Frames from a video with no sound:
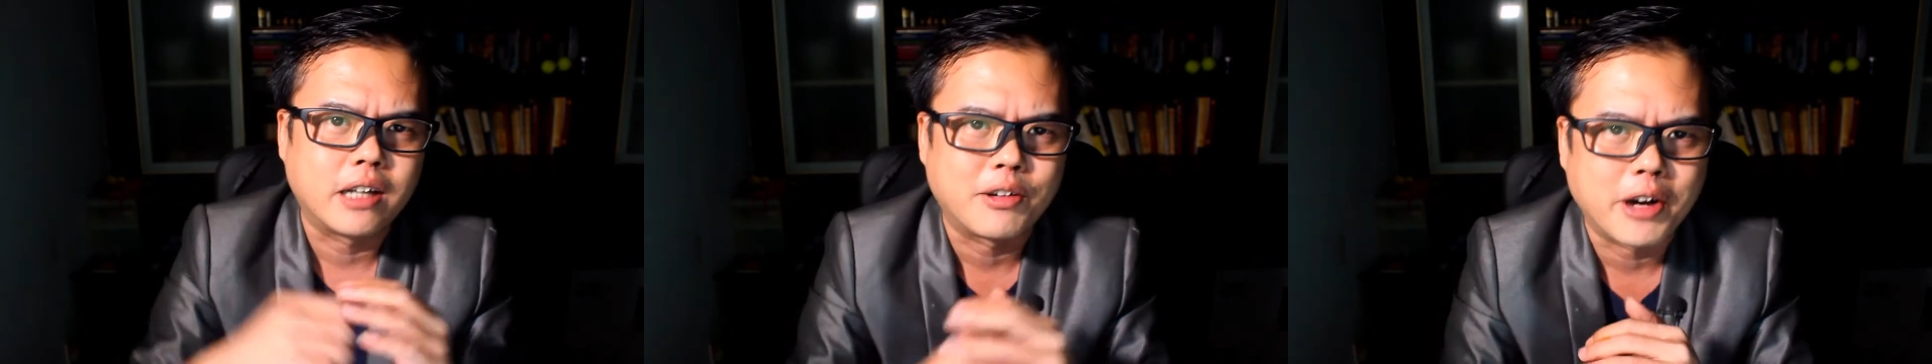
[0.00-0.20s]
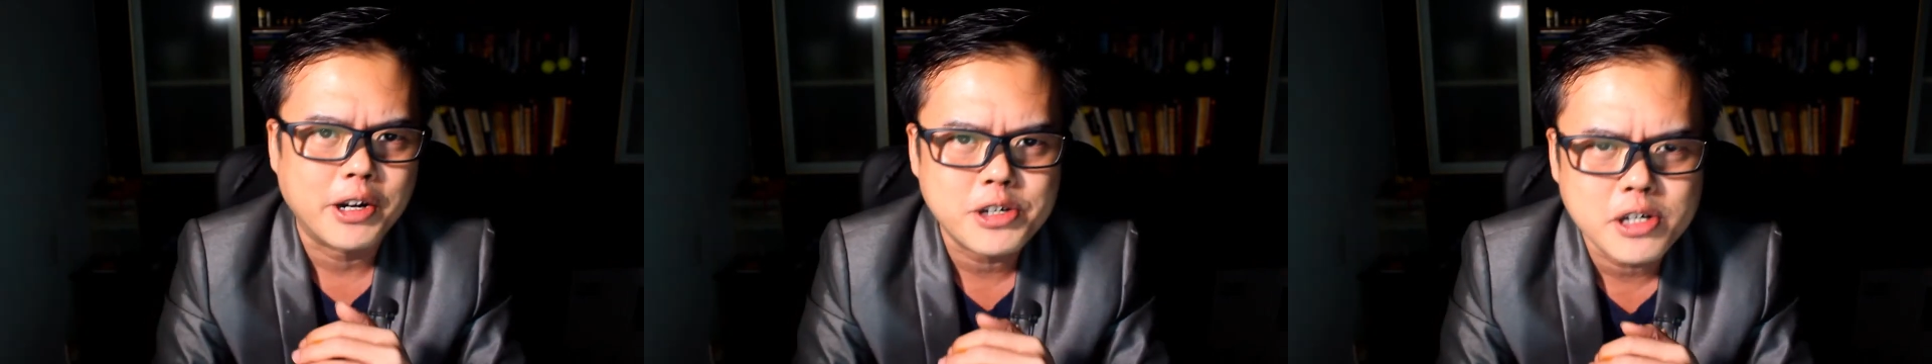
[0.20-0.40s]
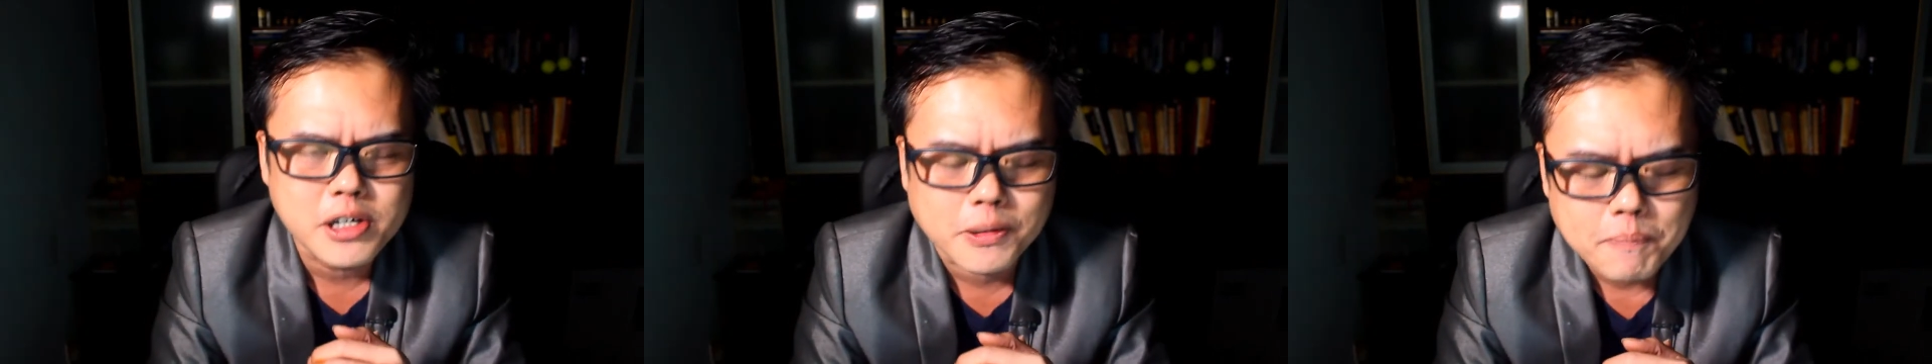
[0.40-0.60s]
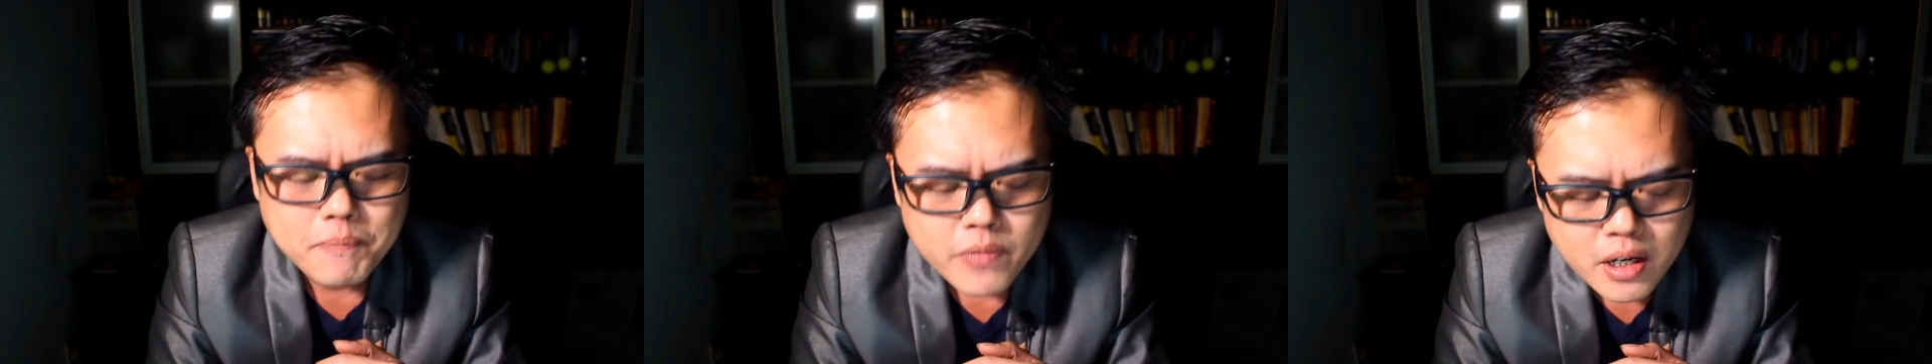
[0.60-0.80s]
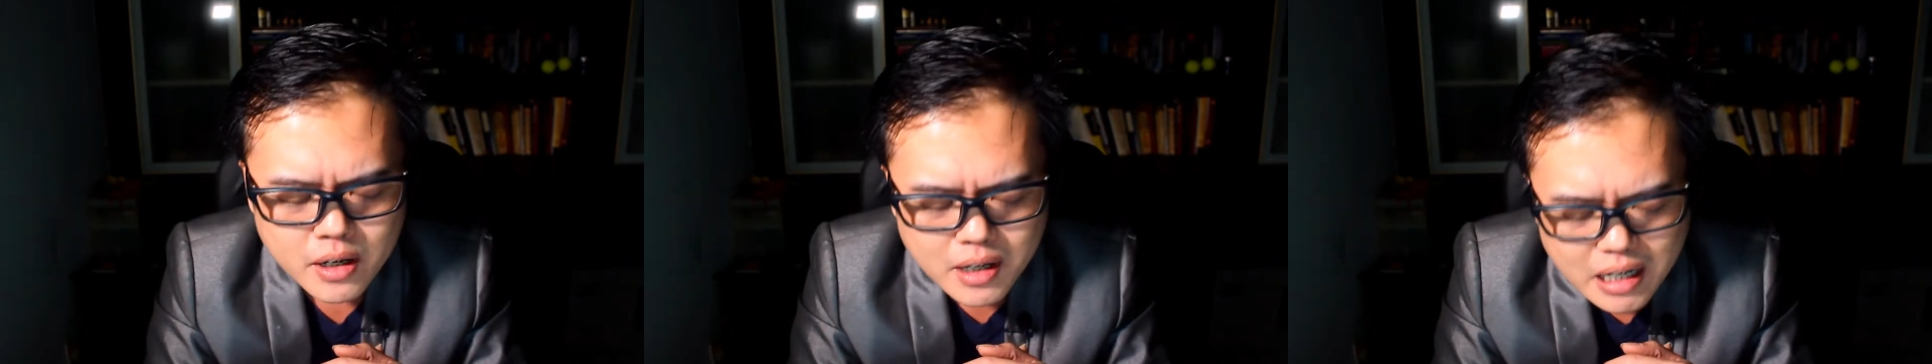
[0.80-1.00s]
direction.
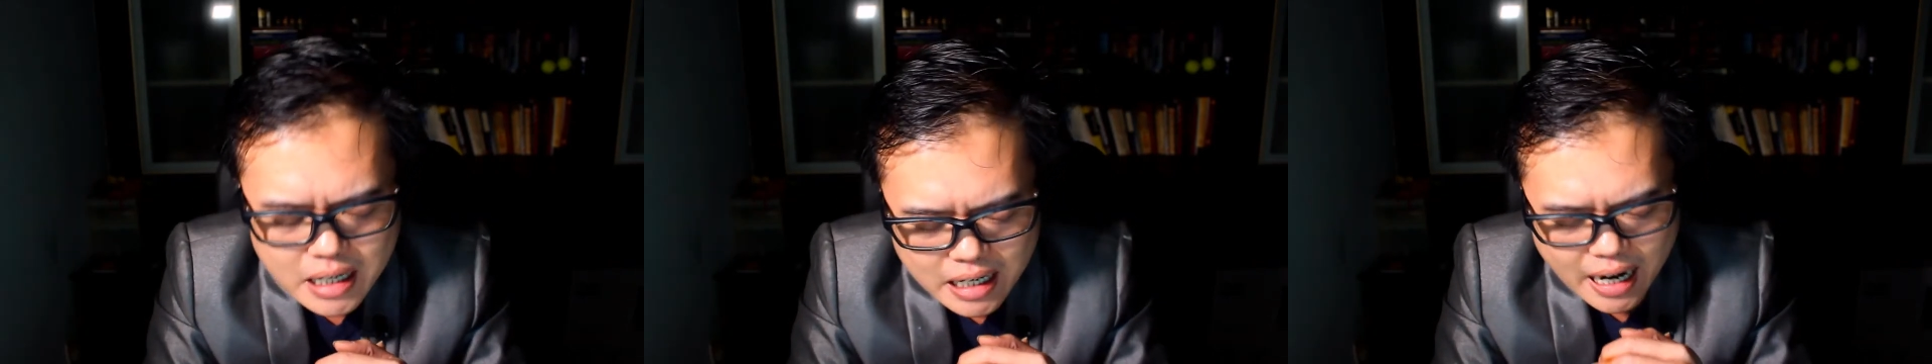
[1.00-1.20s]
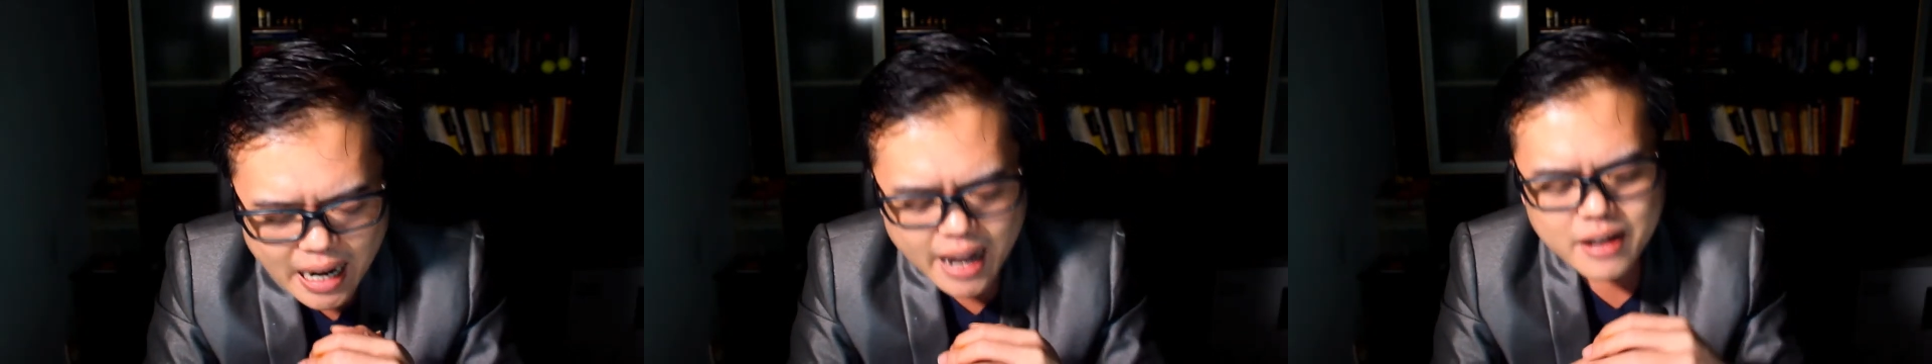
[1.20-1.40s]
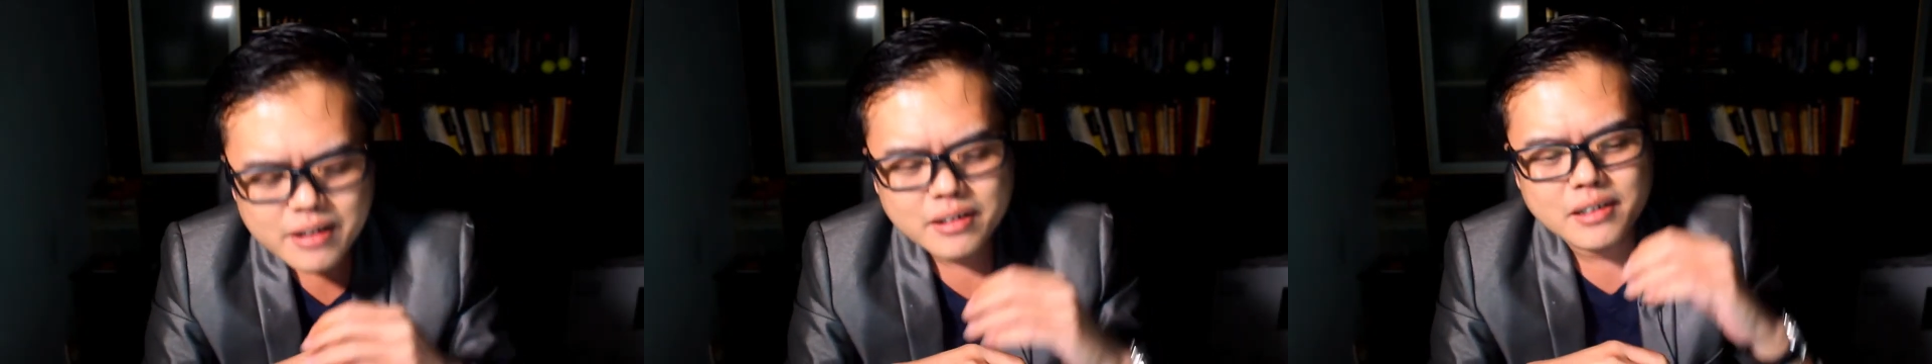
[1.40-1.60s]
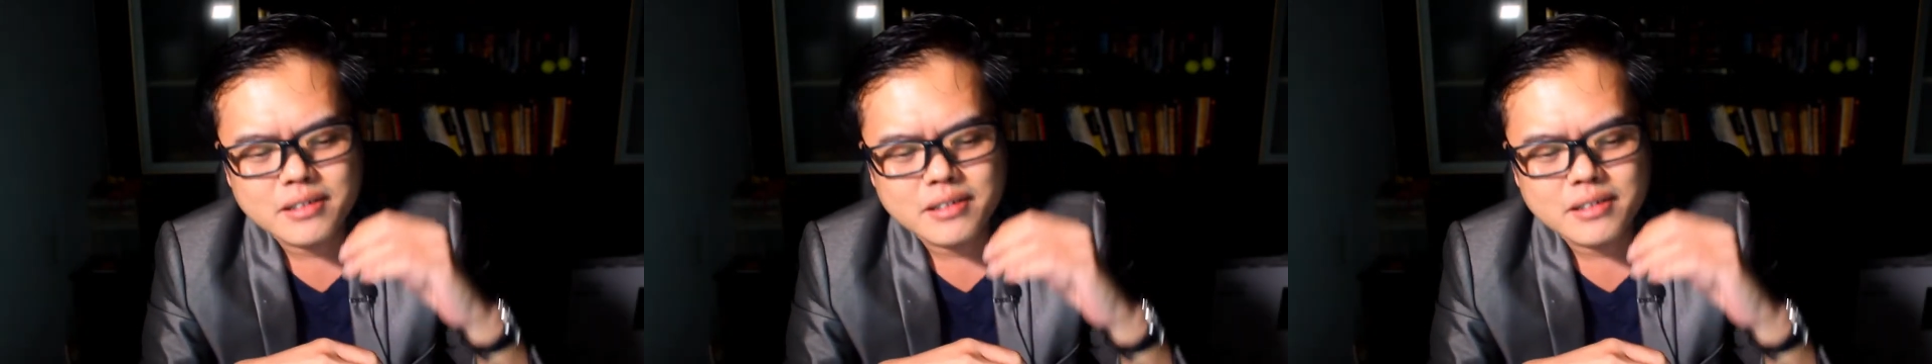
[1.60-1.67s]
And